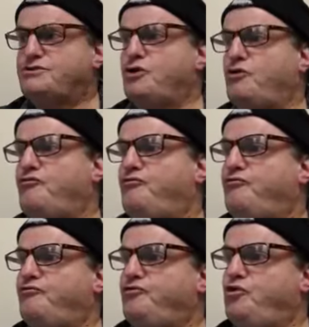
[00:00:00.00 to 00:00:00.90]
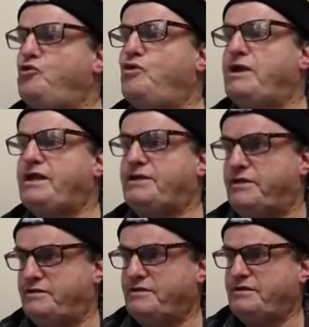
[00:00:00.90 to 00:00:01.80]
So do what he
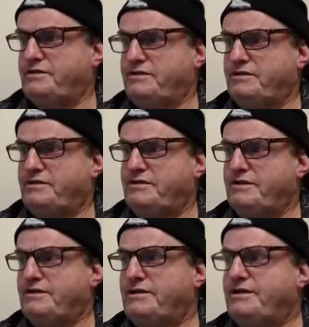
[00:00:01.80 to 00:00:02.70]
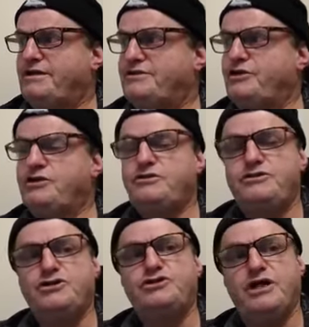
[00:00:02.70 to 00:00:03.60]
did you,
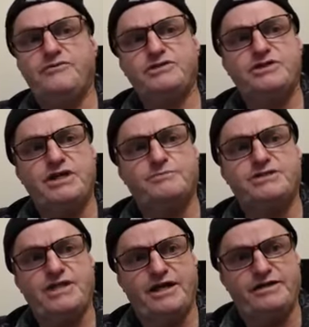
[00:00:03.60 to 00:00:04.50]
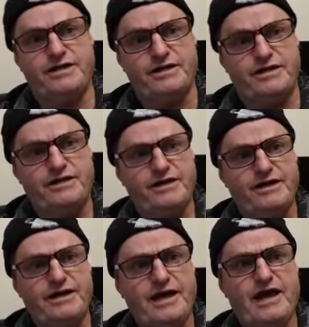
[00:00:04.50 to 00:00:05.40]
did you ever see him stand there
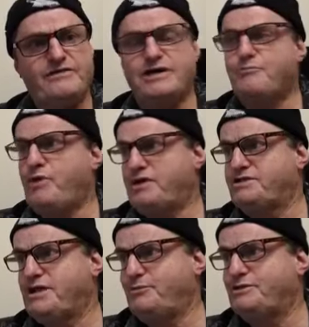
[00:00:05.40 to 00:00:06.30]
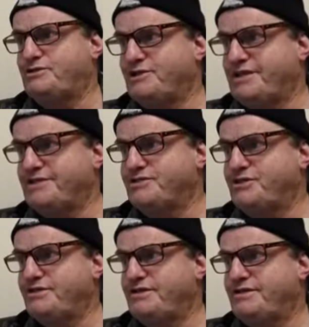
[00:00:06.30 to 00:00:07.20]
having a punch up until they
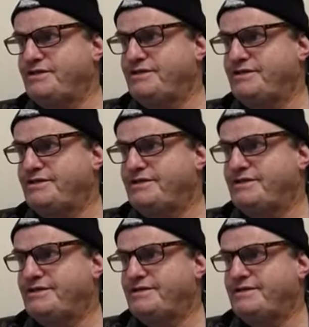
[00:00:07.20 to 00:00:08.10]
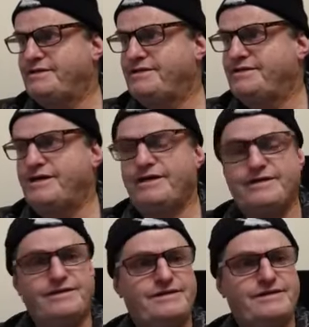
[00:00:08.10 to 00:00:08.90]
listened? No.